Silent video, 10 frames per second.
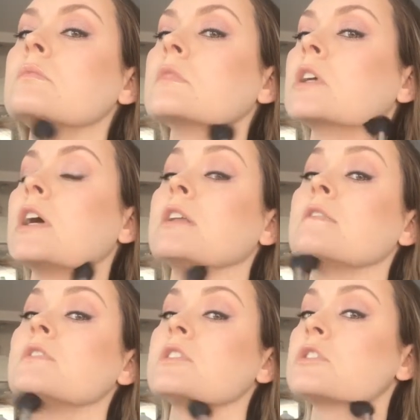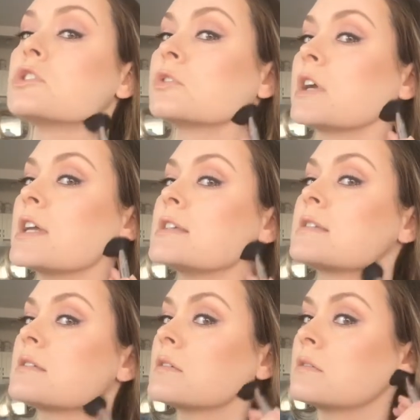Kind of just
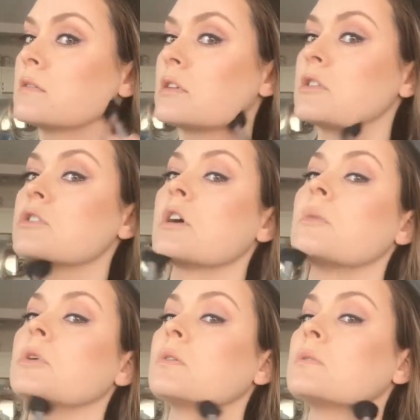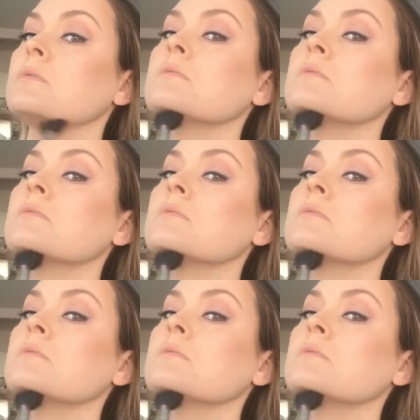trace your jawbone.